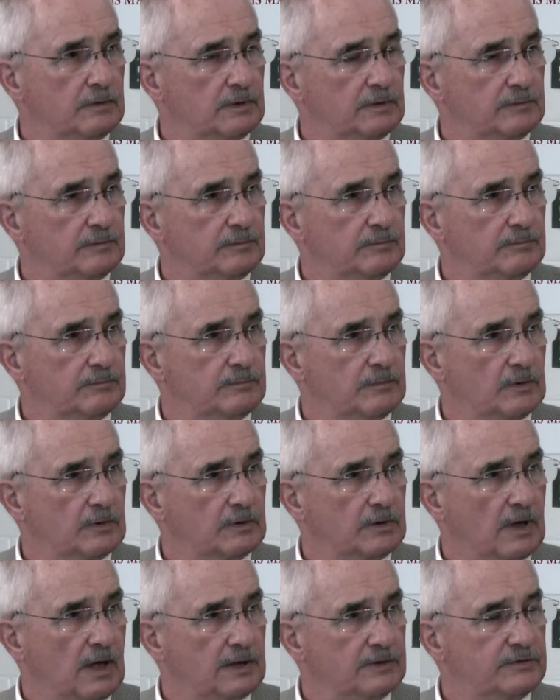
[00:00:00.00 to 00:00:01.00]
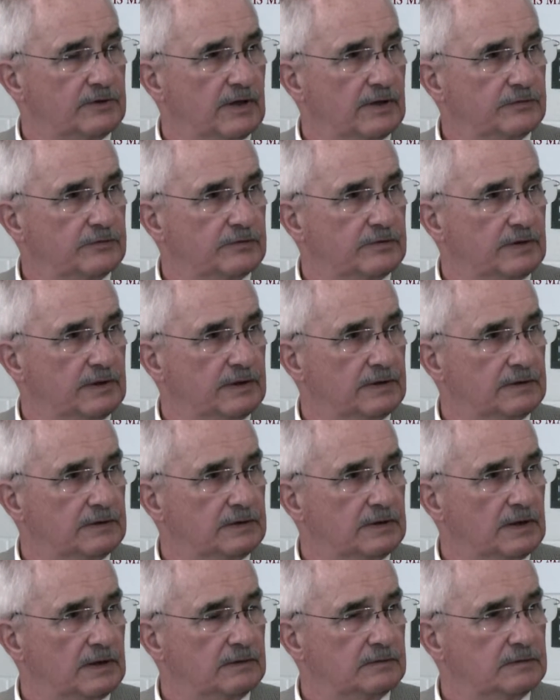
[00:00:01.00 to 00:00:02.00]
or contest,
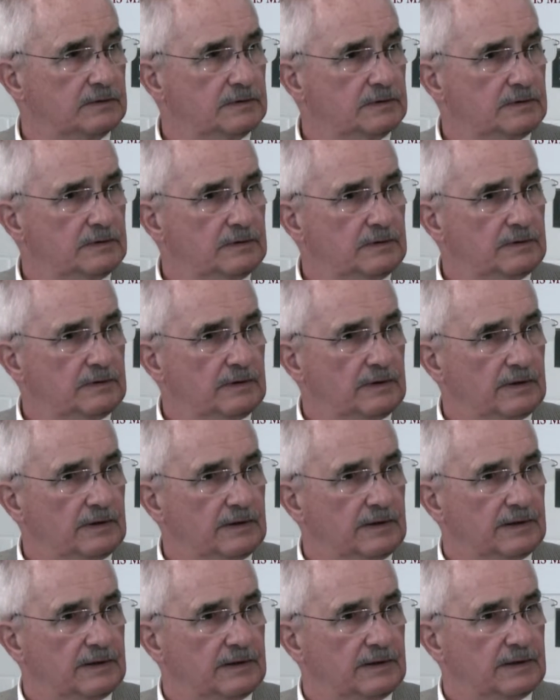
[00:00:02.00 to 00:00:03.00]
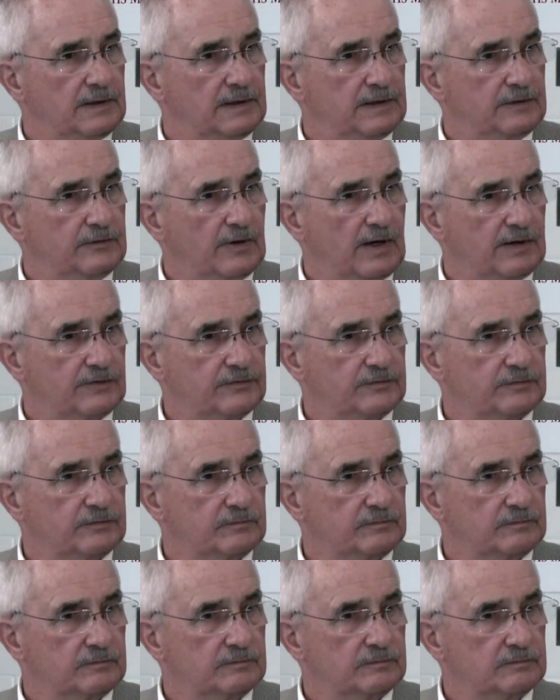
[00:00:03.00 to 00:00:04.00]
and a grass
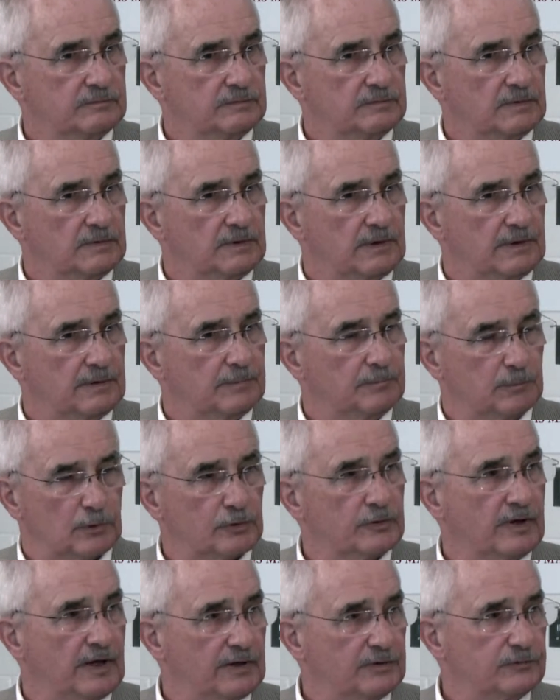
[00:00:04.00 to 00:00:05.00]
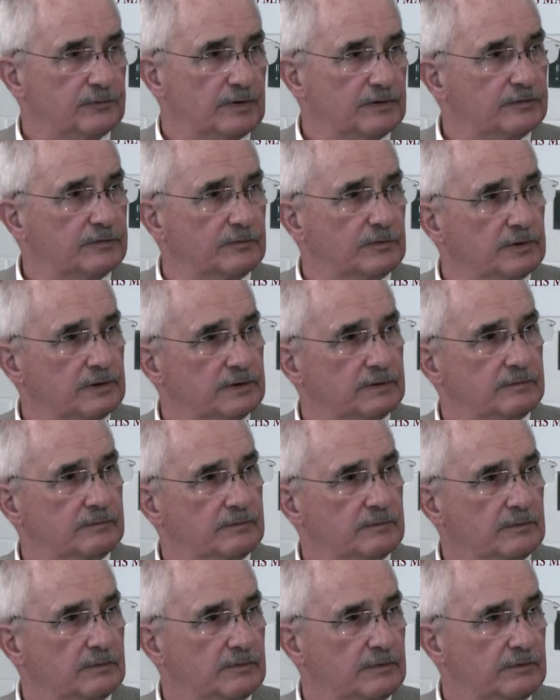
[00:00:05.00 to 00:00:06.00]
bluegrass festival
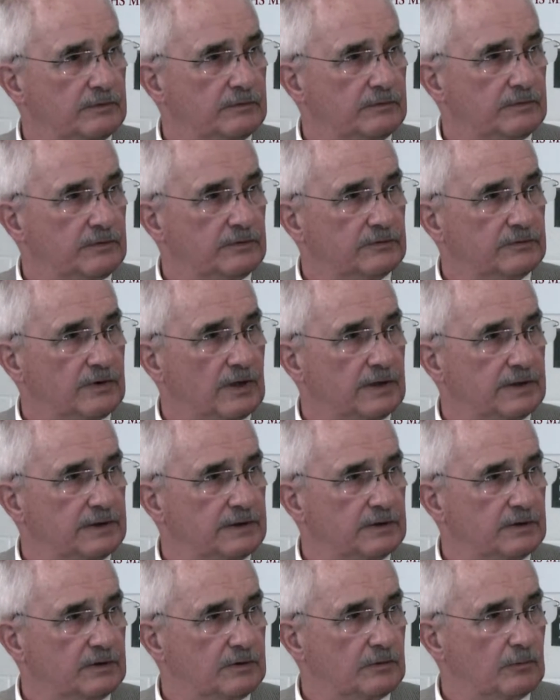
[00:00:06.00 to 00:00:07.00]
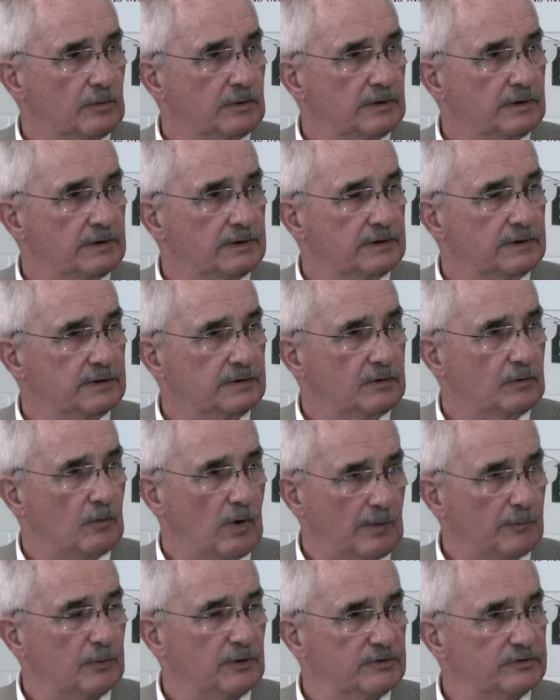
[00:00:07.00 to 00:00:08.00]
that is done in
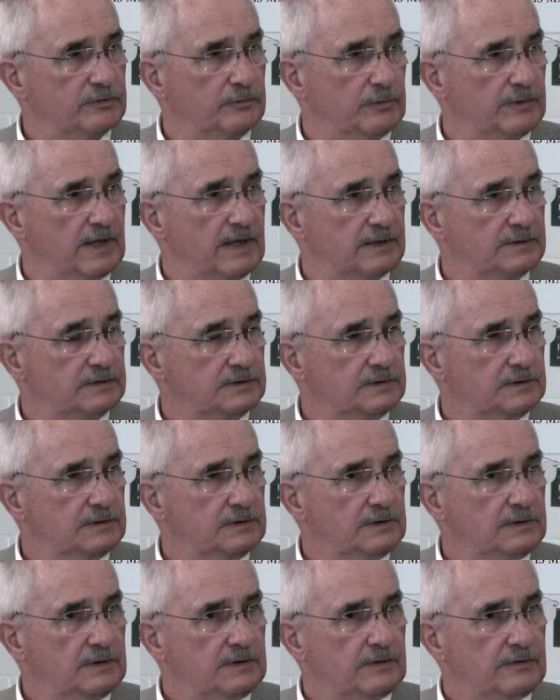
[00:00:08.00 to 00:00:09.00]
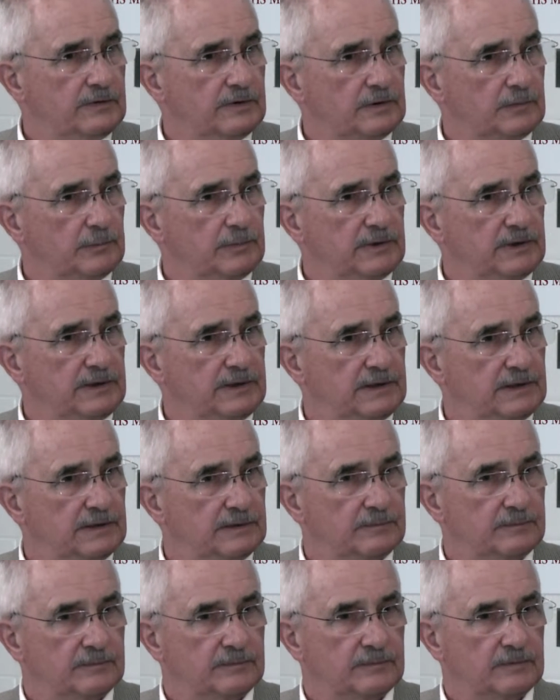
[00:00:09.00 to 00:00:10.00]
cooperation with that. It'll be
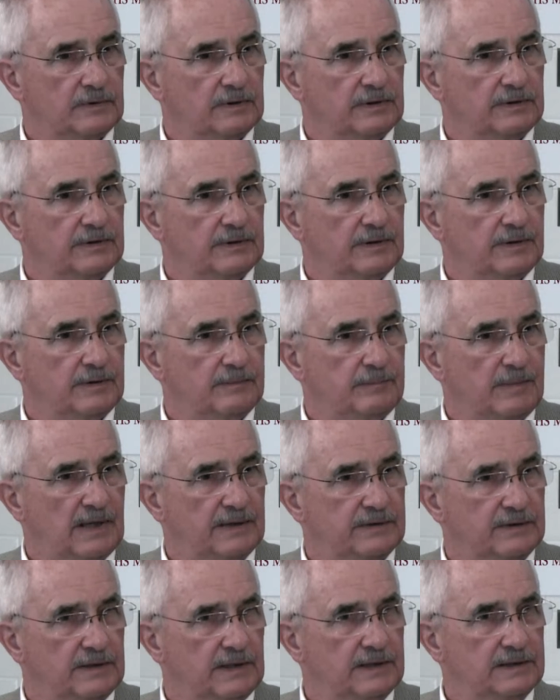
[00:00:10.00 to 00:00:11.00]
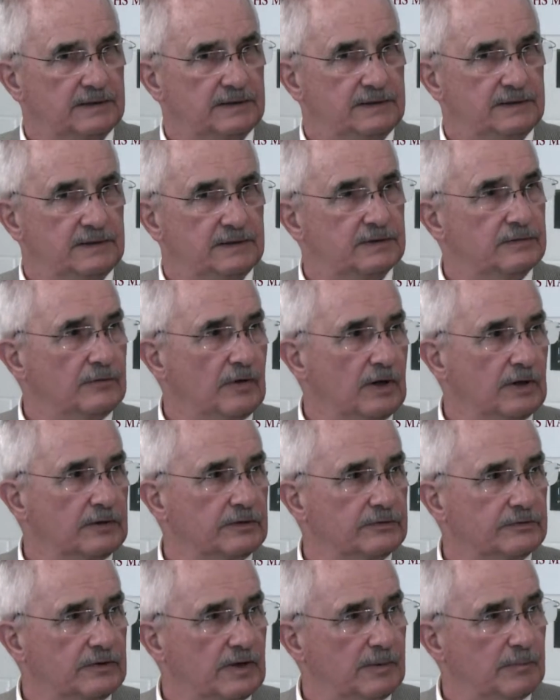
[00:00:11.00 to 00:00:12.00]
on about the 19th of
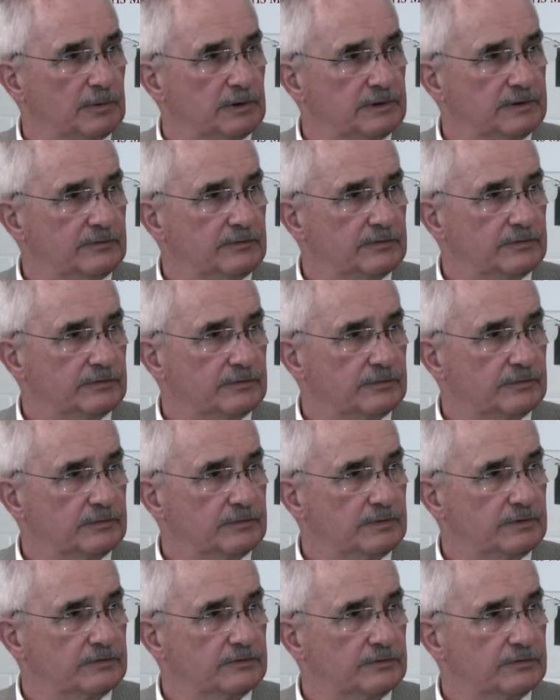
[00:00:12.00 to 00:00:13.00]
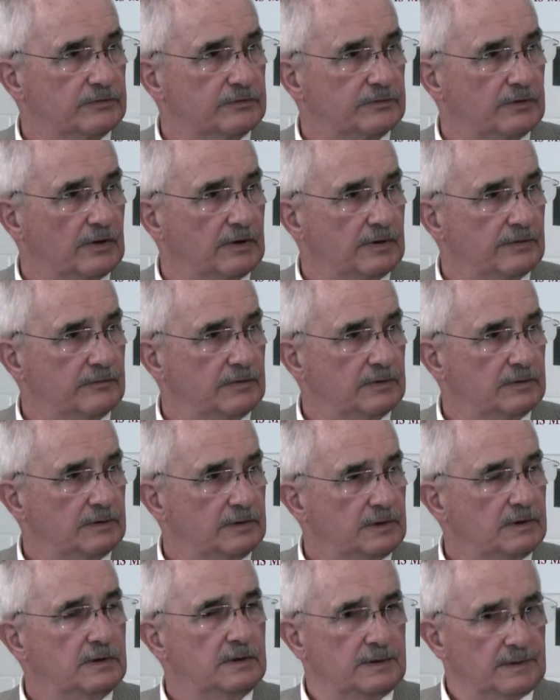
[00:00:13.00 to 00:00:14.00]
August, I believe, is the 3
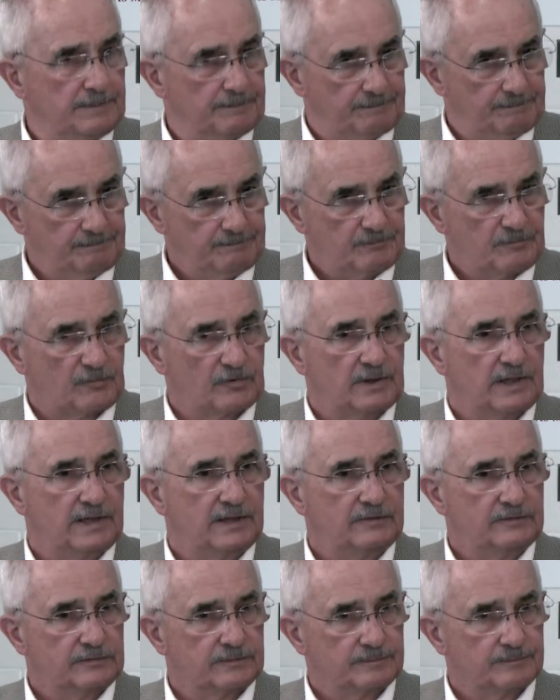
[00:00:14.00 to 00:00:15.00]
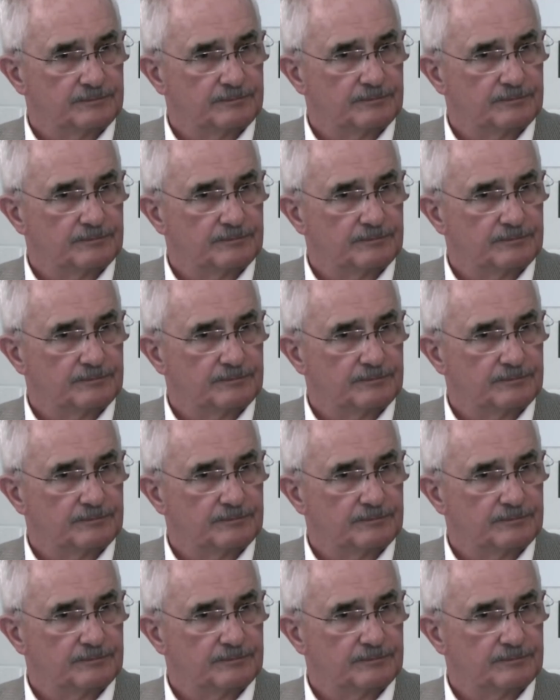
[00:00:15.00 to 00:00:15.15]
days. Mm-hmm, 3 days.